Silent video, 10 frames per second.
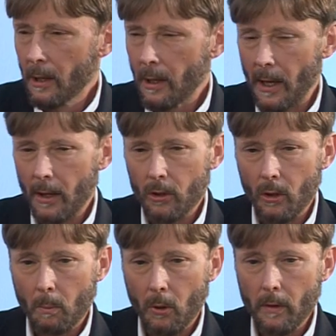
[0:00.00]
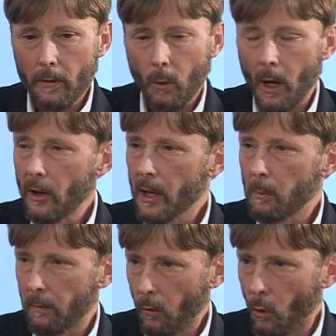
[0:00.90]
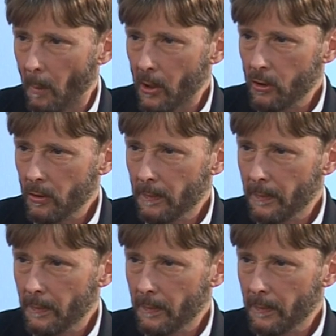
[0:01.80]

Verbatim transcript: and to improve the quality of performance